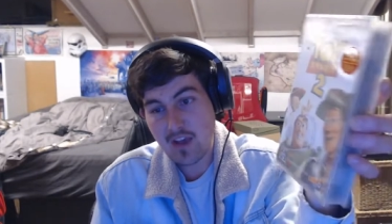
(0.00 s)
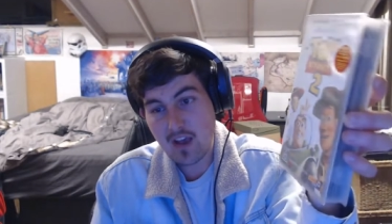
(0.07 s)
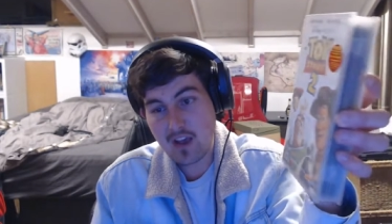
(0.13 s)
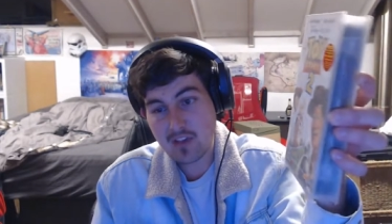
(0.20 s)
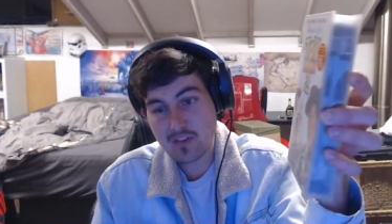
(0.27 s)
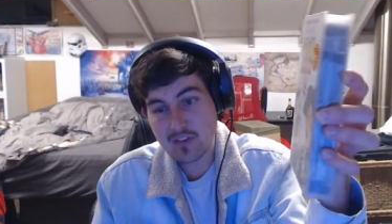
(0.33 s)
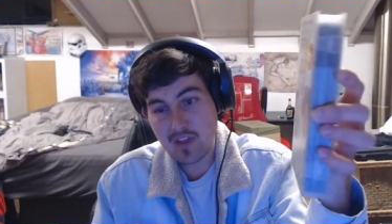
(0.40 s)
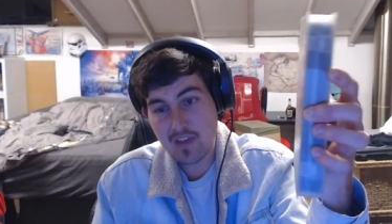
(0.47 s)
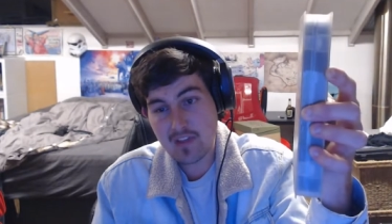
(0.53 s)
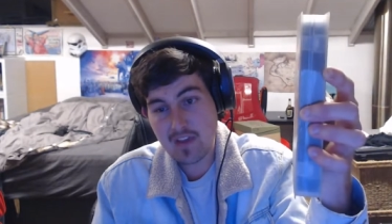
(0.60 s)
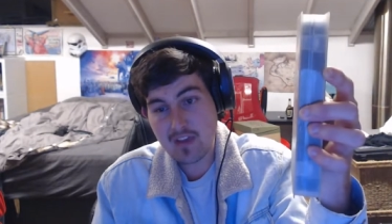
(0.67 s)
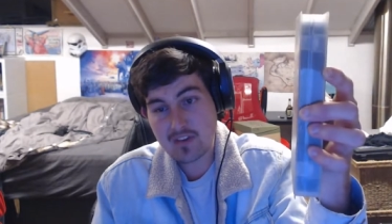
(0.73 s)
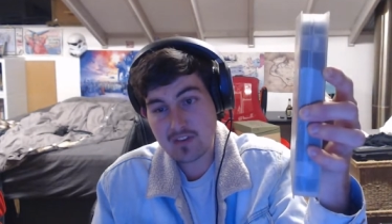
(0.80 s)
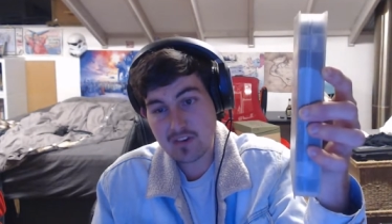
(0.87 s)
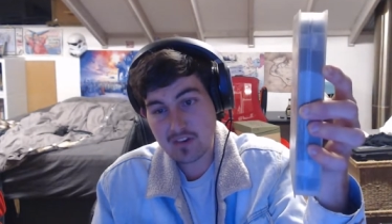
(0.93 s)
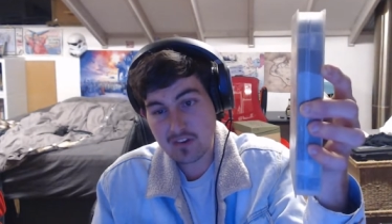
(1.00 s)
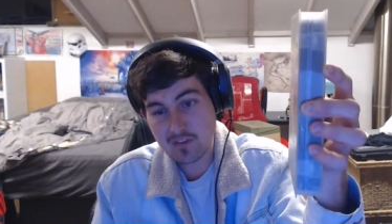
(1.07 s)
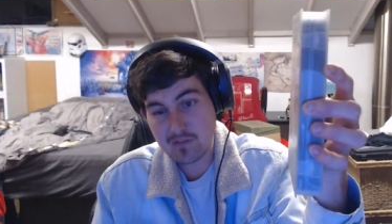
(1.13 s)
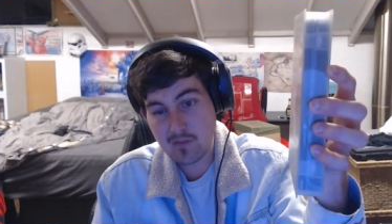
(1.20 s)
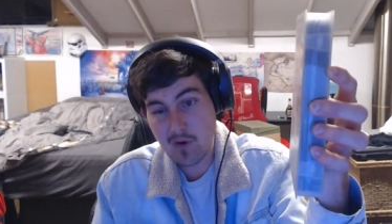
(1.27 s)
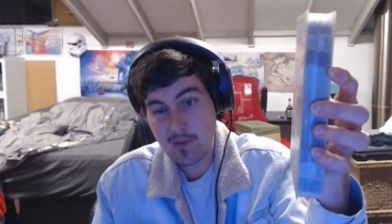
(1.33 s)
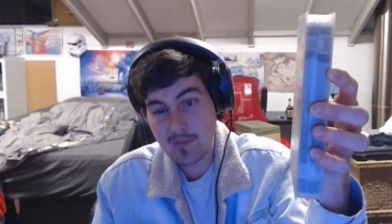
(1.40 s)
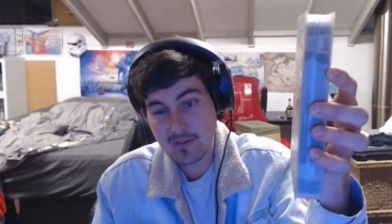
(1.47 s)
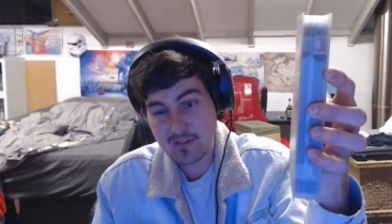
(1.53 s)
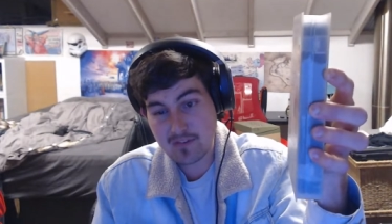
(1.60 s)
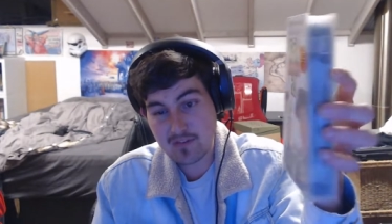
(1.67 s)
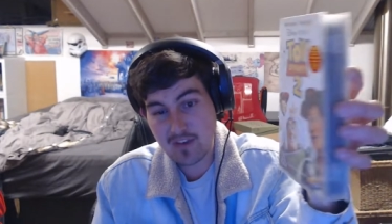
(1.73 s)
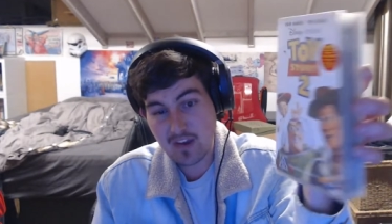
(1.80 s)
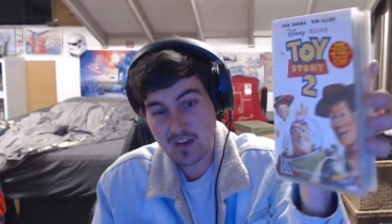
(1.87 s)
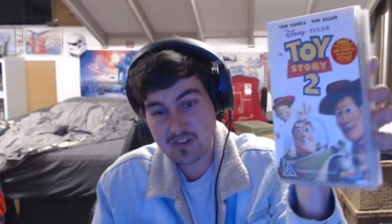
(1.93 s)
And there's a confirming it's a
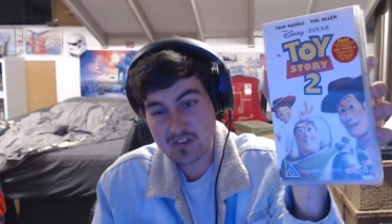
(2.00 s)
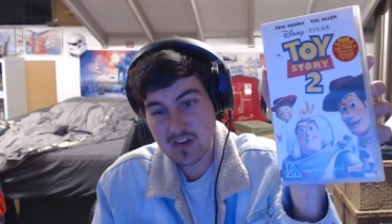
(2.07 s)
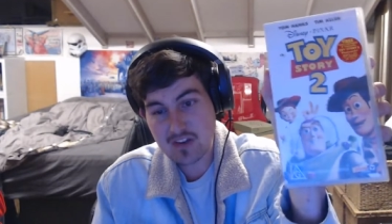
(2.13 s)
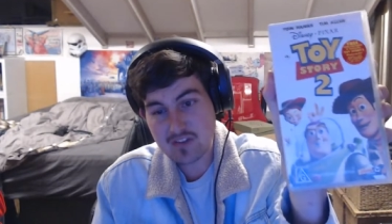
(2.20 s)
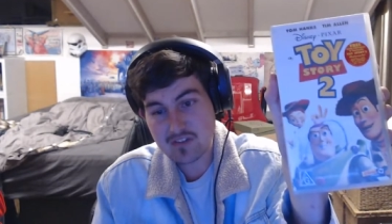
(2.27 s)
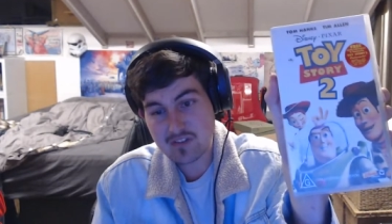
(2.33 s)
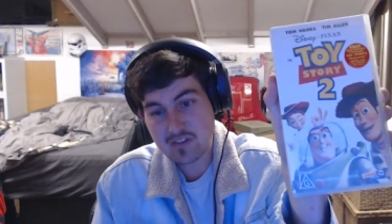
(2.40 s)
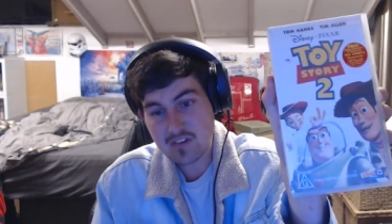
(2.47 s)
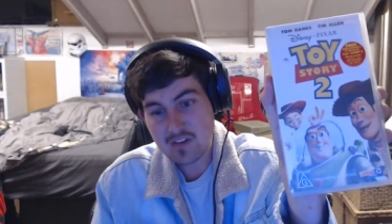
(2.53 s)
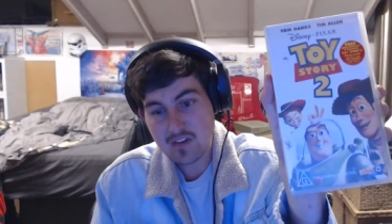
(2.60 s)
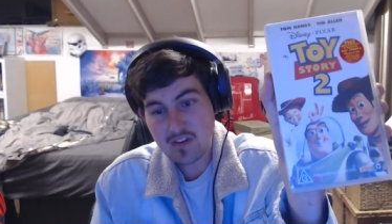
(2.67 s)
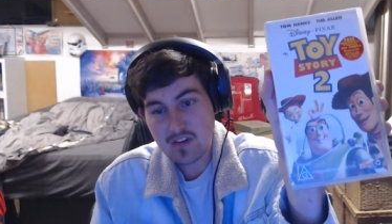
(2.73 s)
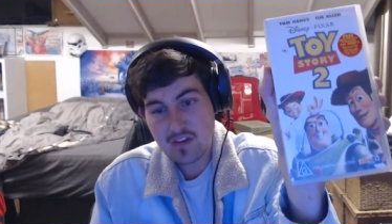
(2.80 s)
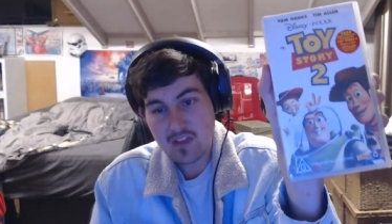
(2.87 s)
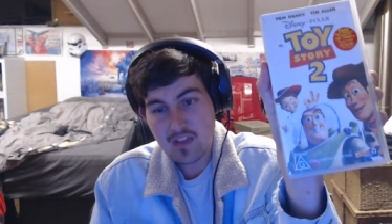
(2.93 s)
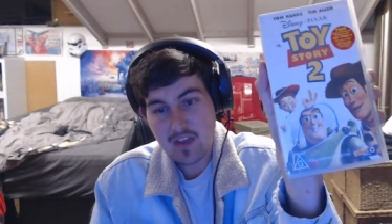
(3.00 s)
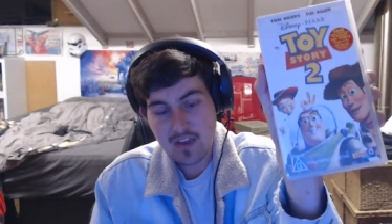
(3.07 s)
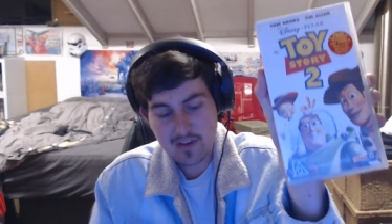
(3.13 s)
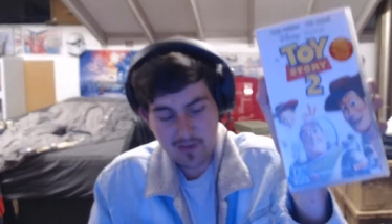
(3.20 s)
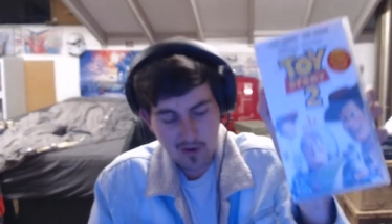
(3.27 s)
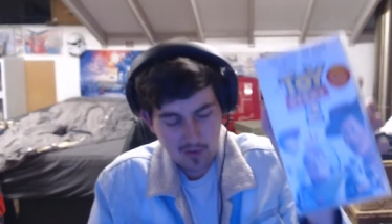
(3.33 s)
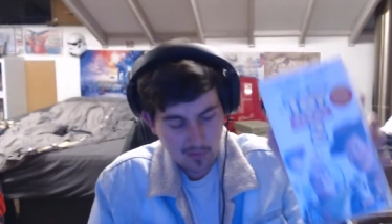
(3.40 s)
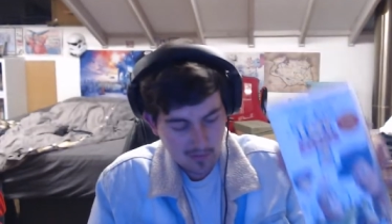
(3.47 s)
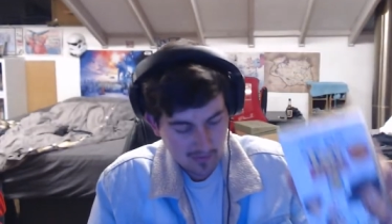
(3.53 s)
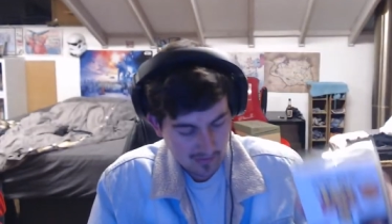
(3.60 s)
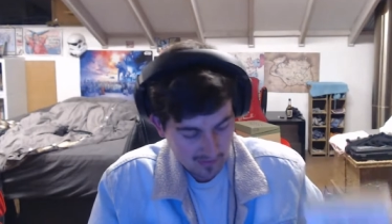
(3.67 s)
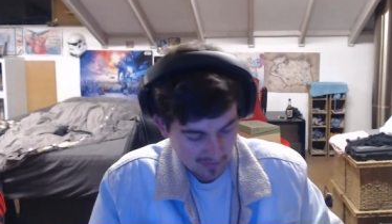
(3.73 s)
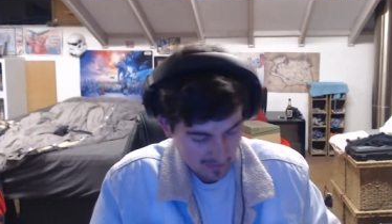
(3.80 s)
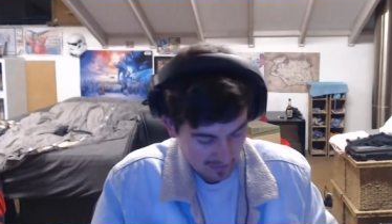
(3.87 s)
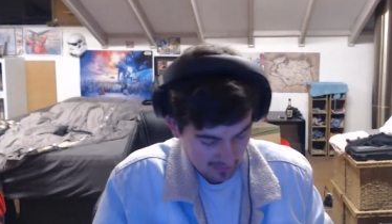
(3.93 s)
VHS. There you go.
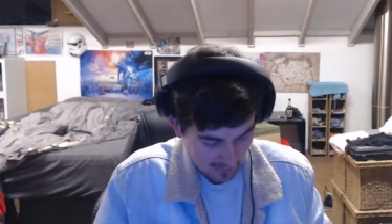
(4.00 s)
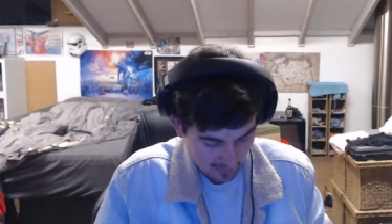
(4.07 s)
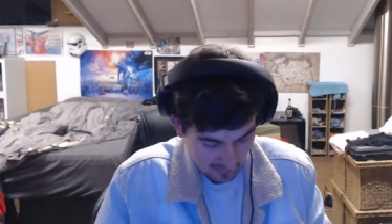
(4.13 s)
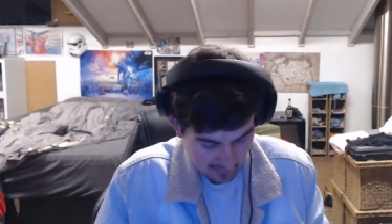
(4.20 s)
And then